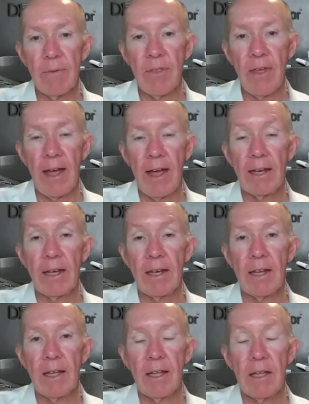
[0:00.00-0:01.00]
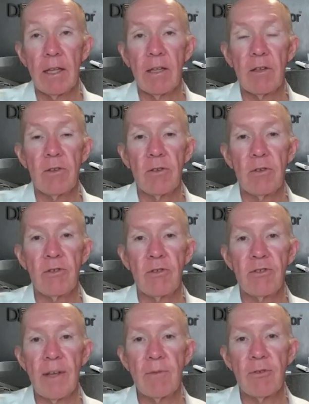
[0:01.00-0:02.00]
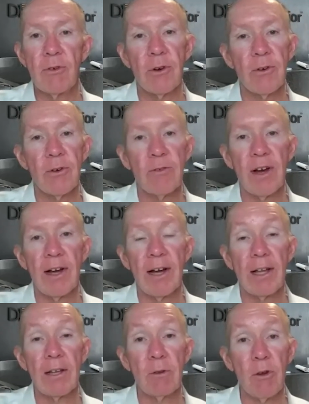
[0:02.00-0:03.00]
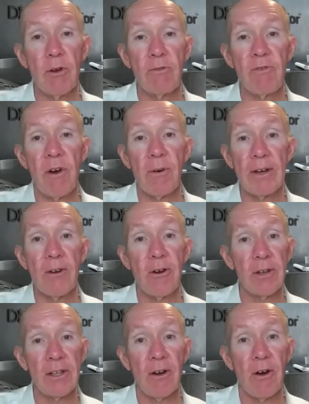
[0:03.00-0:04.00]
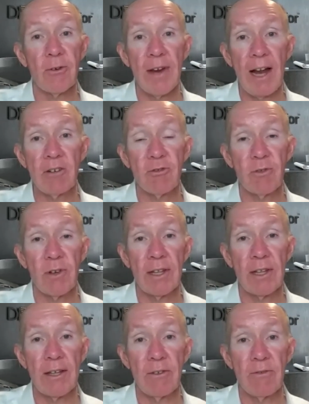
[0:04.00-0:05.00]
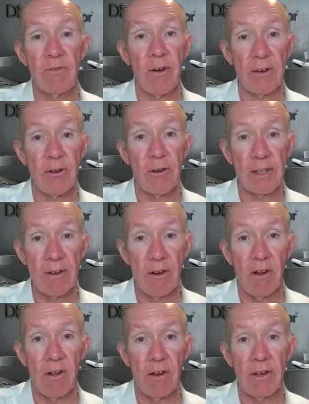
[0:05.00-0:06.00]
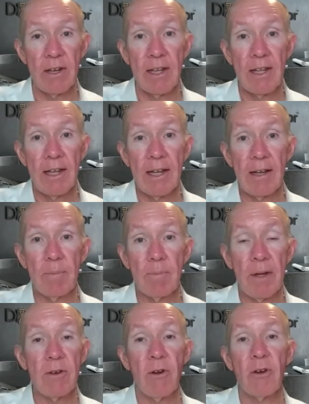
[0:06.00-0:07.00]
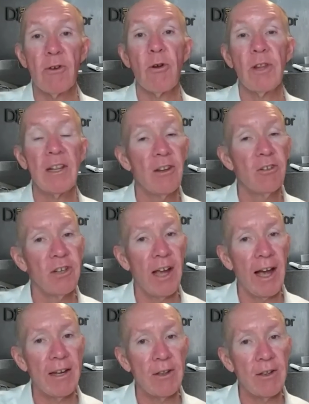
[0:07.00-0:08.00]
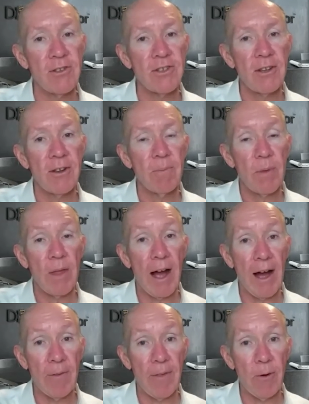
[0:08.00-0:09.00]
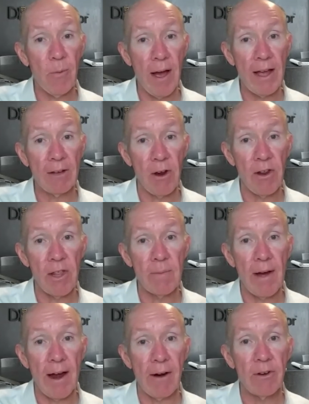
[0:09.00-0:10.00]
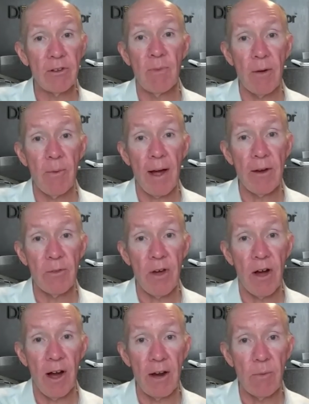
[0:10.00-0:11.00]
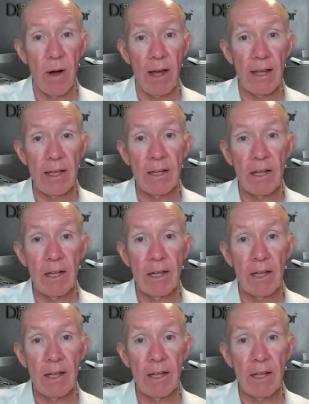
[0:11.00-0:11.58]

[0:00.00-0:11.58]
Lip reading: that you seem to have learned very early on, or naturally very early on. But not all initiators are that way. A lot of them are, it's my way or the highway.